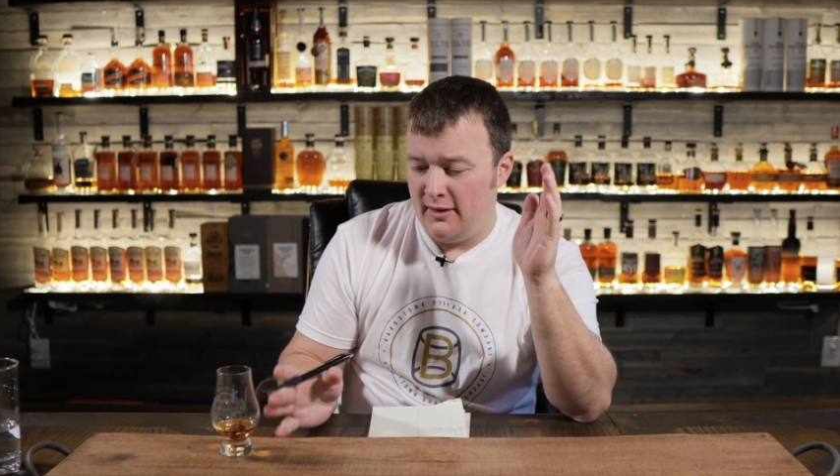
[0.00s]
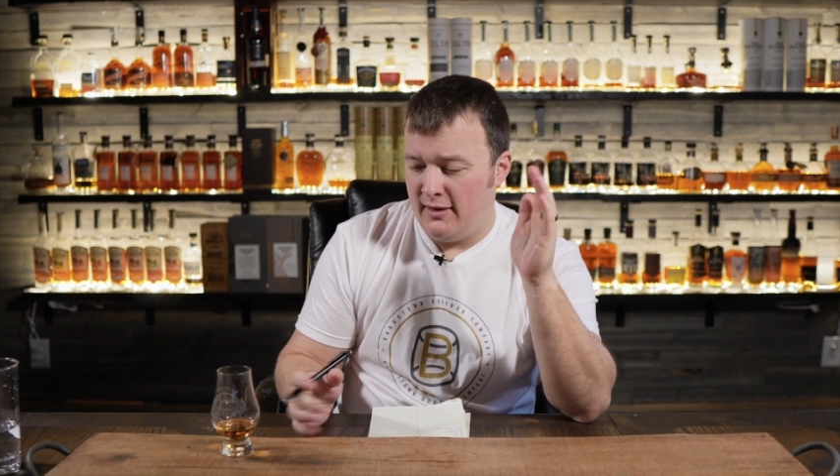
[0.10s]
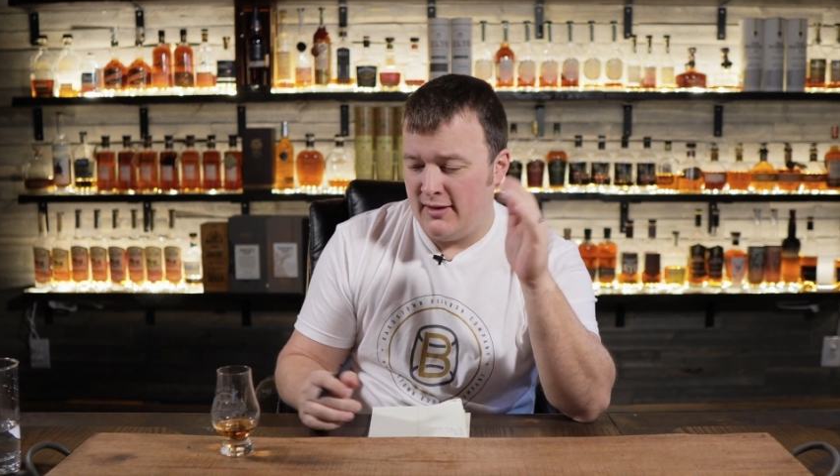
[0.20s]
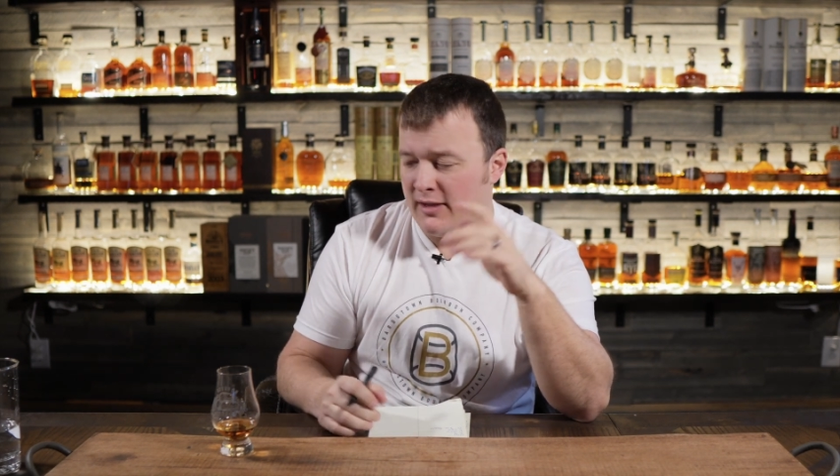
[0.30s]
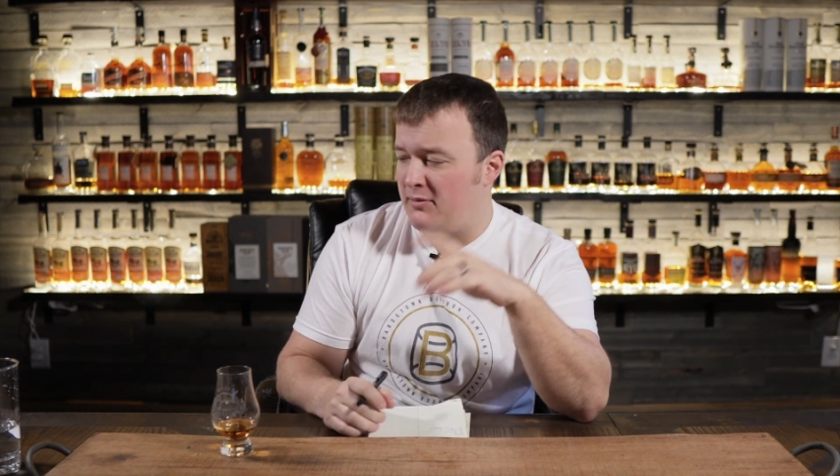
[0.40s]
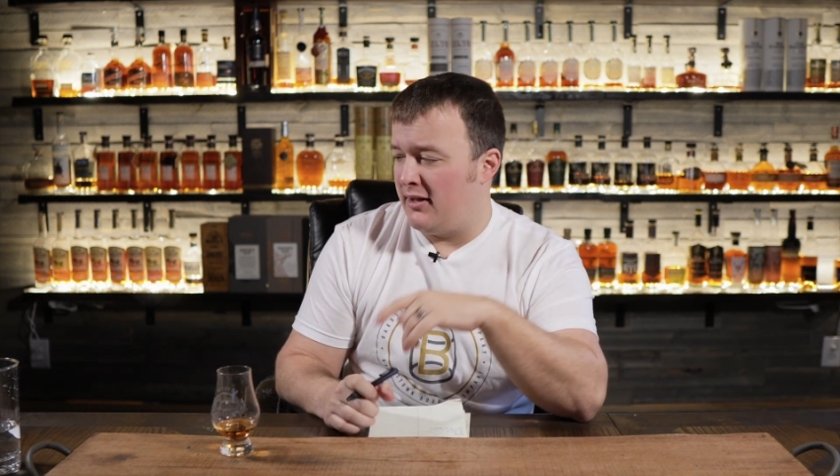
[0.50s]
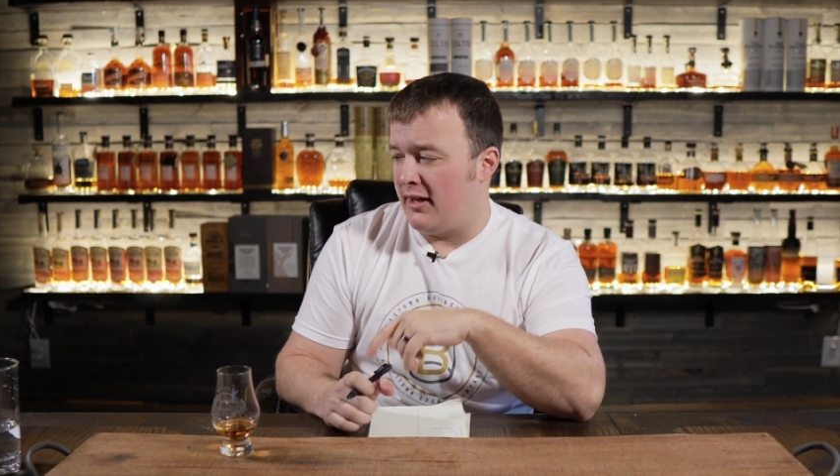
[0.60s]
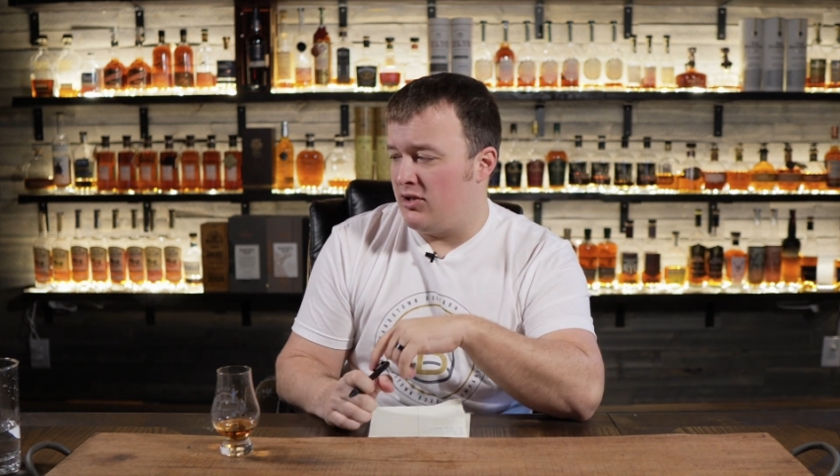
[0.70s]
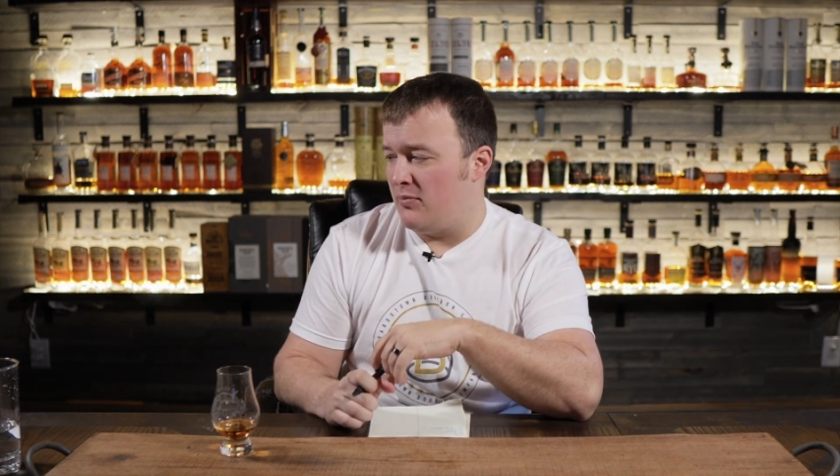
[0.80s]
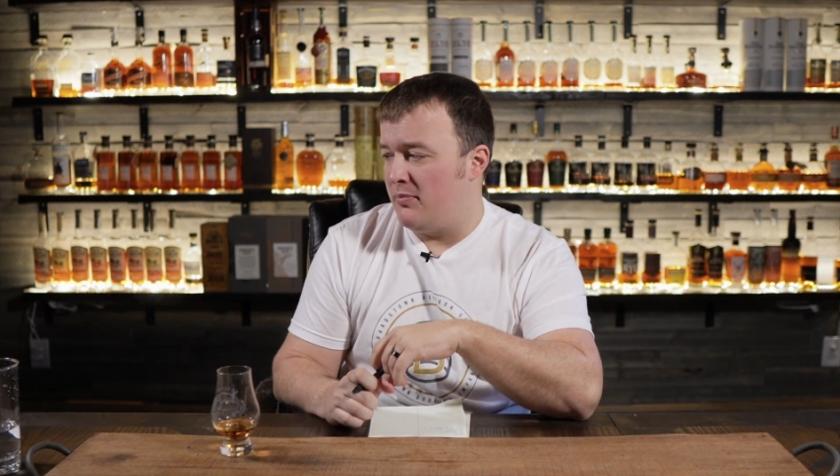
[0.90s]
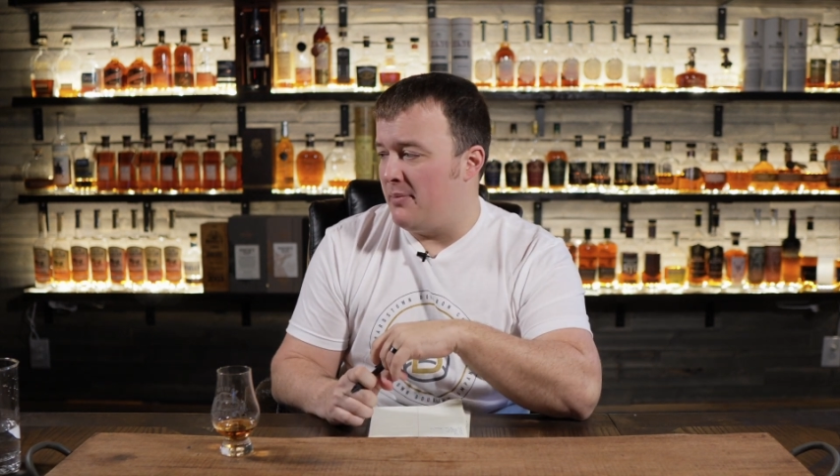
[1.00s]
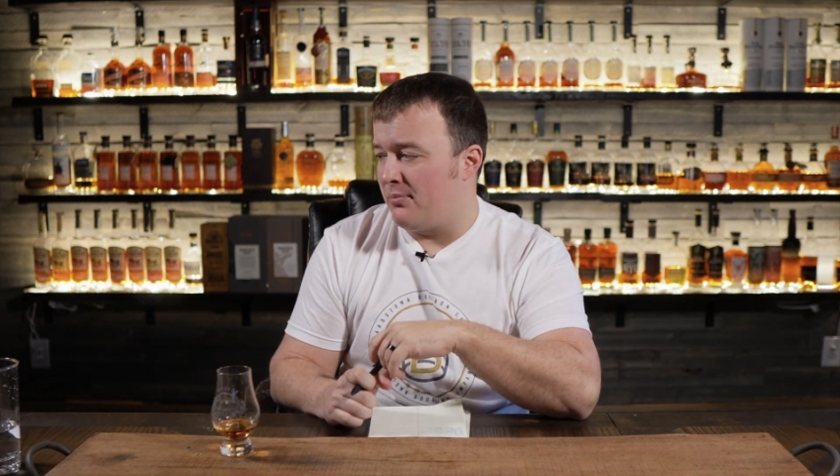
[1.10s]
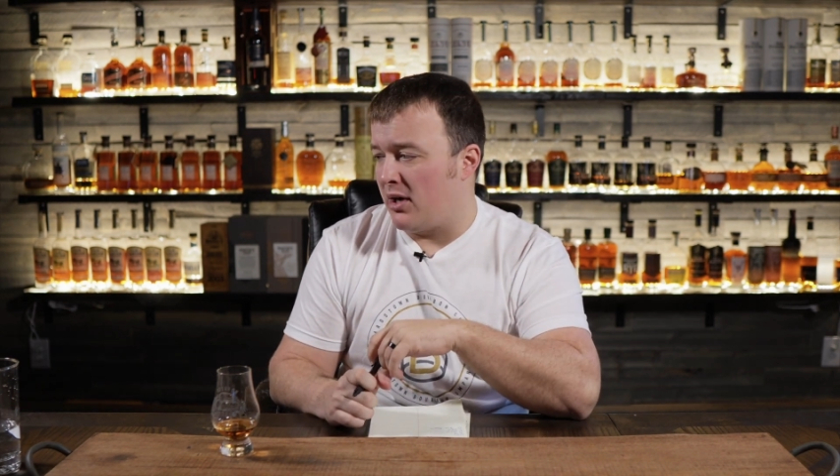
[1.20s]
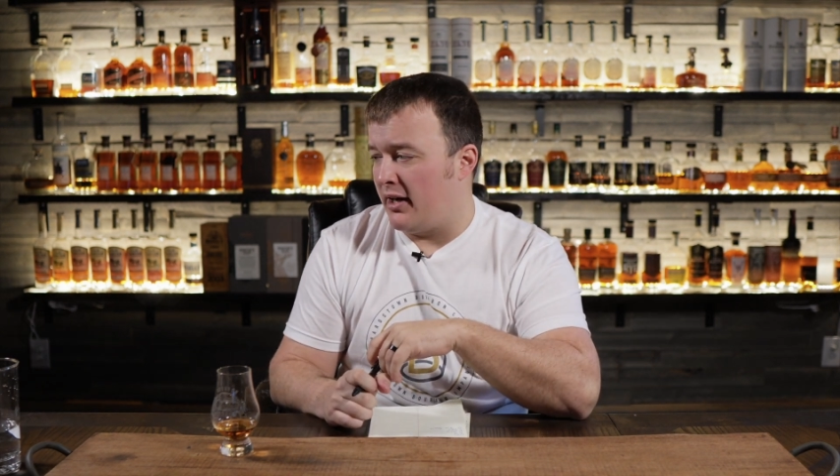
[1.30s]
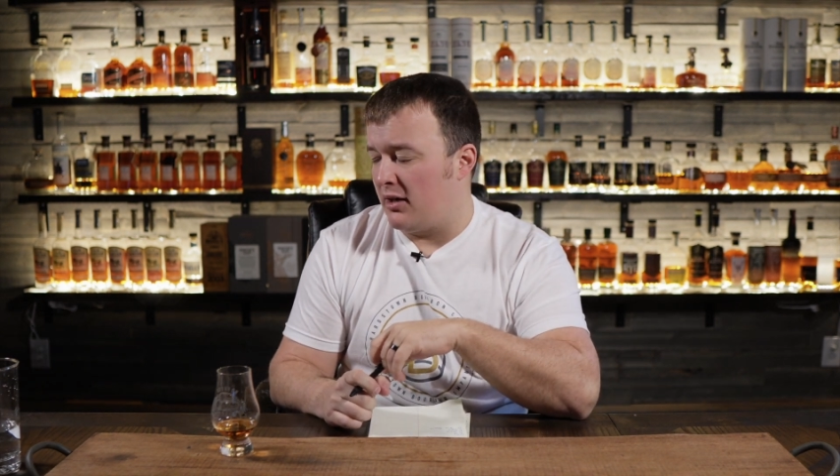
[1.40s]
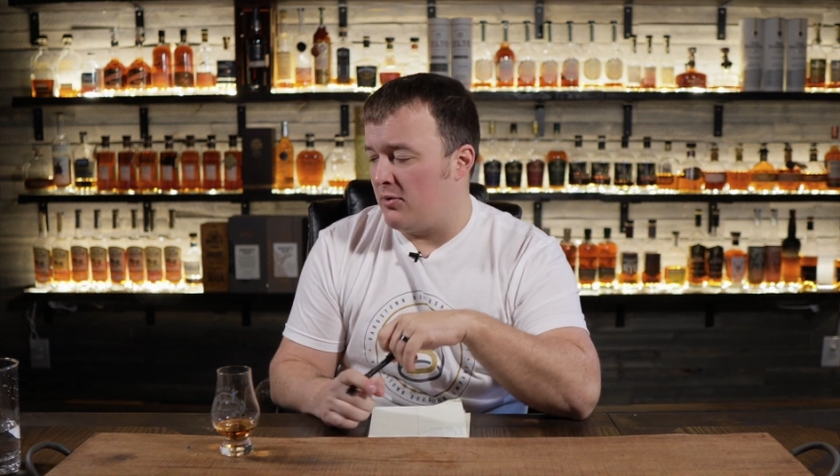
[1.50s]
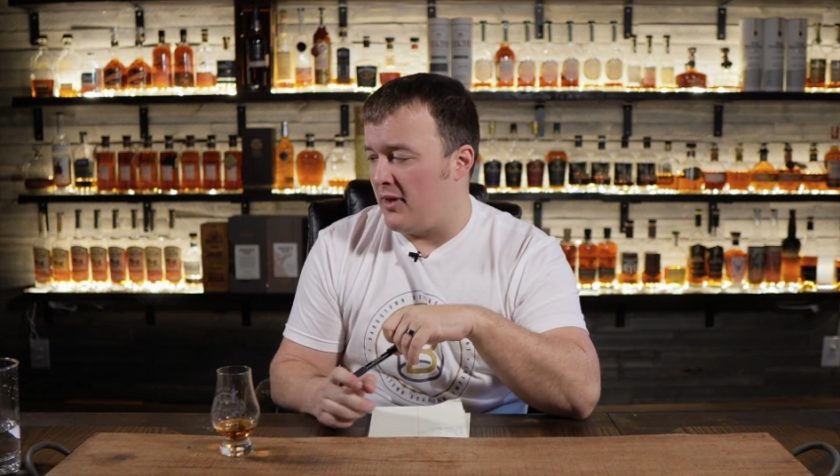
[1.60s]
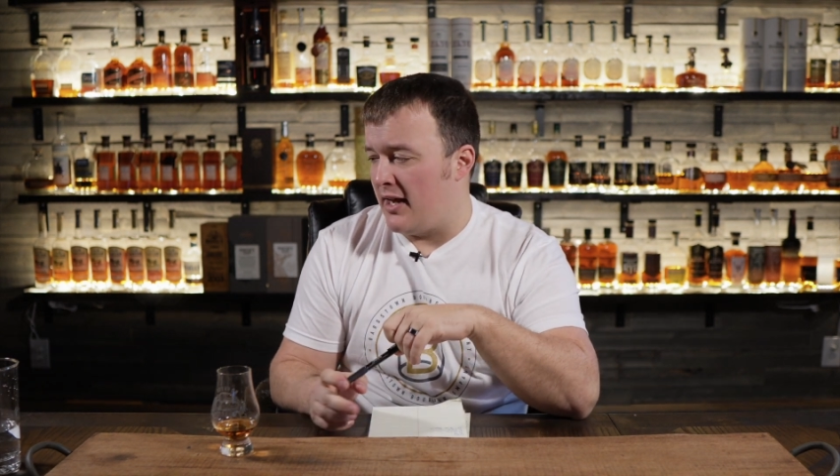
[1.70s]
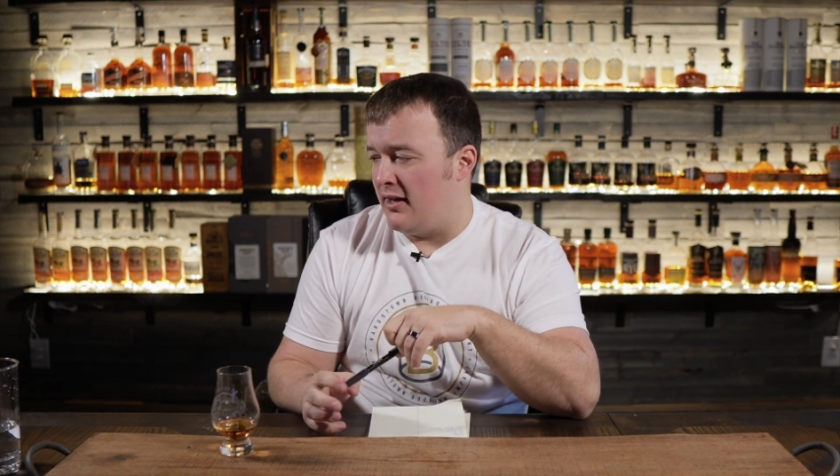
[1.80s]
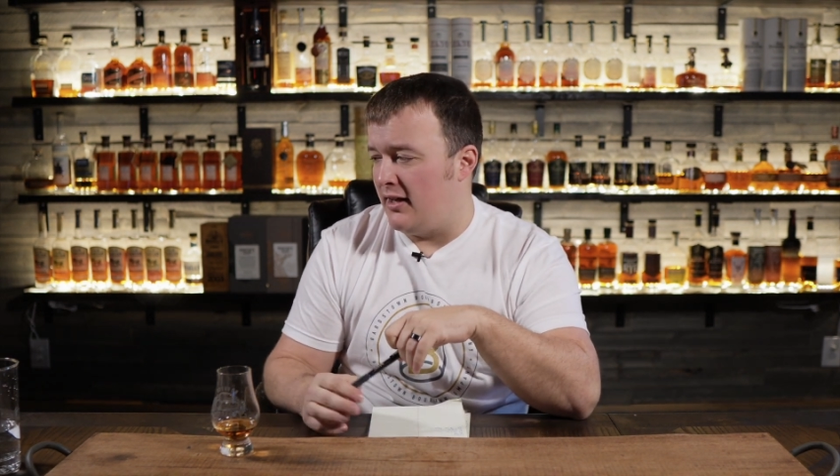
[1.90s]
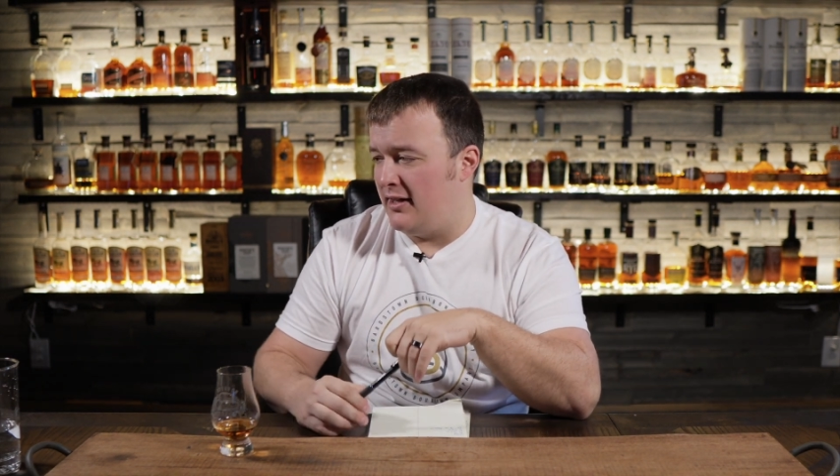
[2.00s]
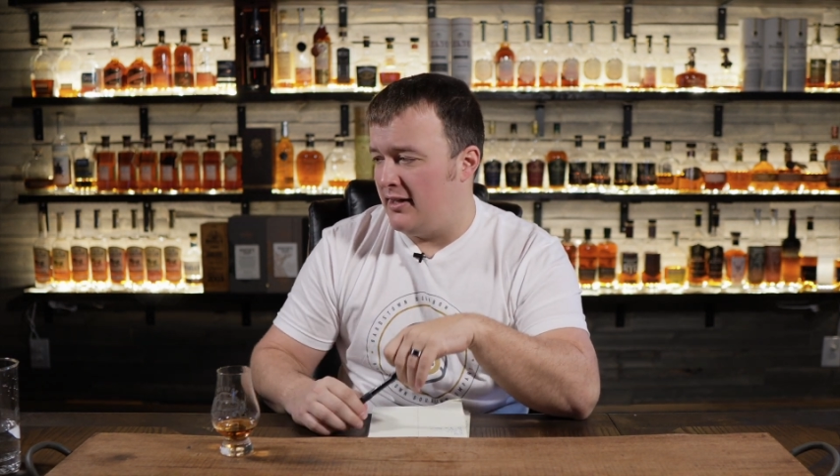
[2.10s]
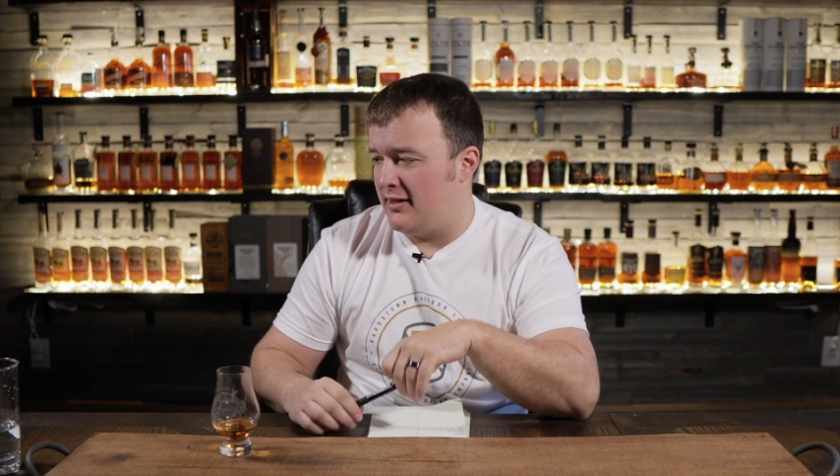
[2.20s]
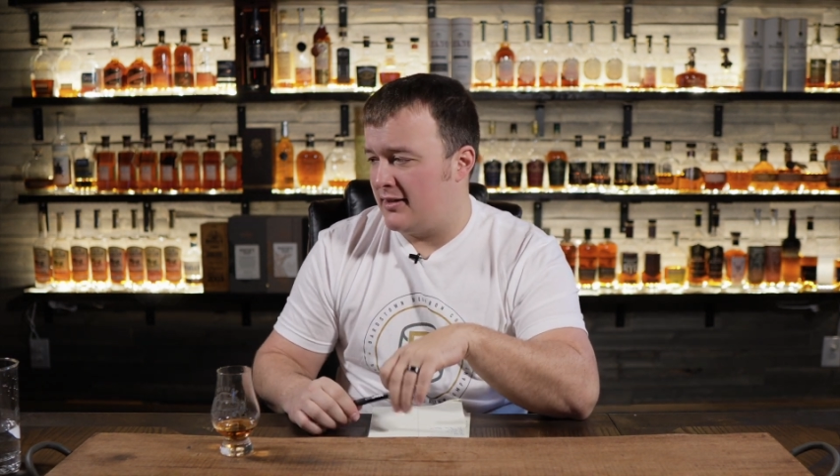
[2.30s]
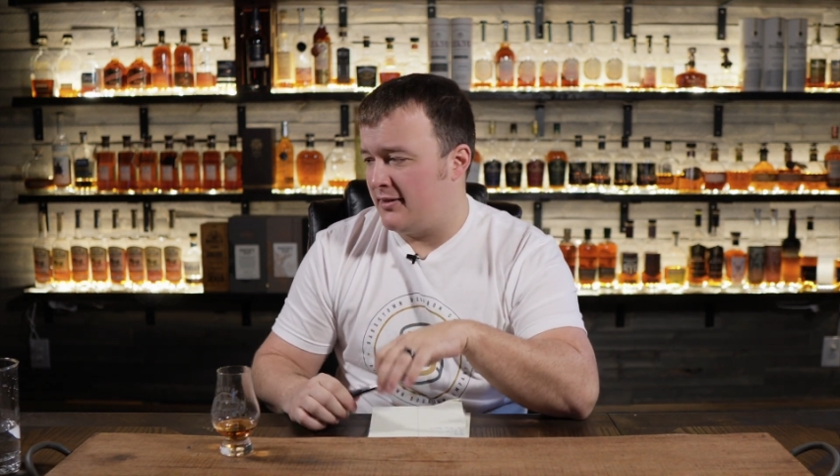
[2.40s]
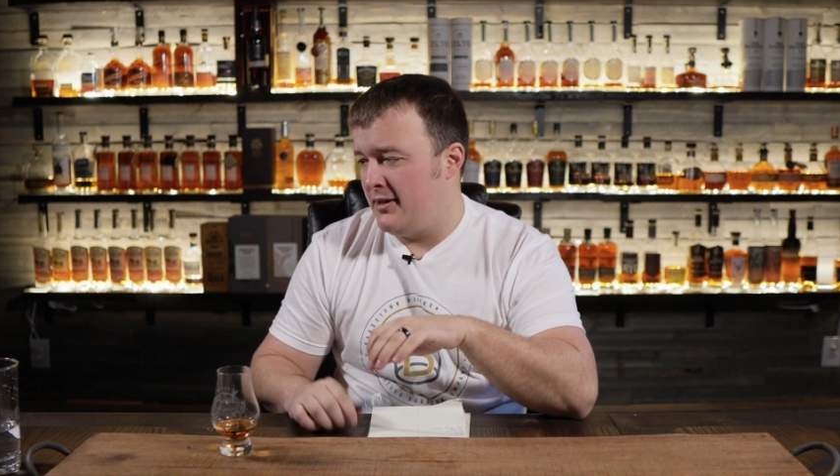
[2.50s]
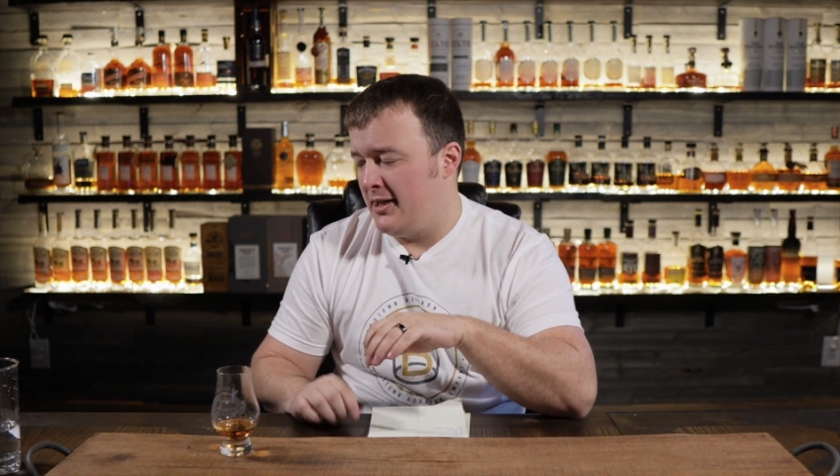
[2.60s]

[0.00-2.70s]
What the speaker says: This could be like a Jim Beam product with that nuttiness.